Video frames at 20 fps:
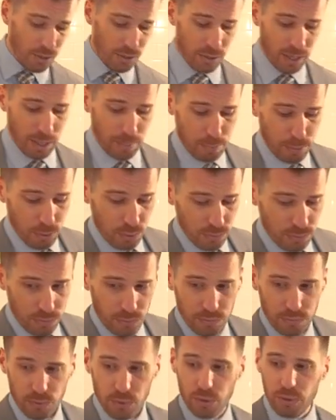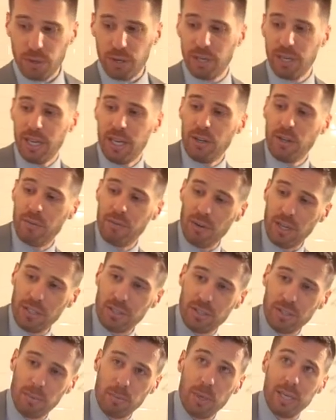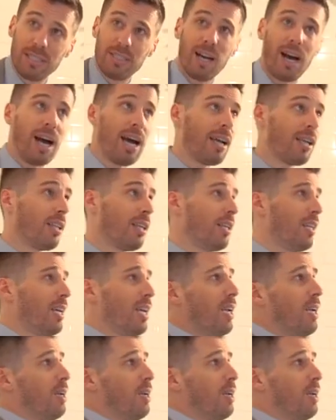you got beautiful flooring, you have a nice subway tiling,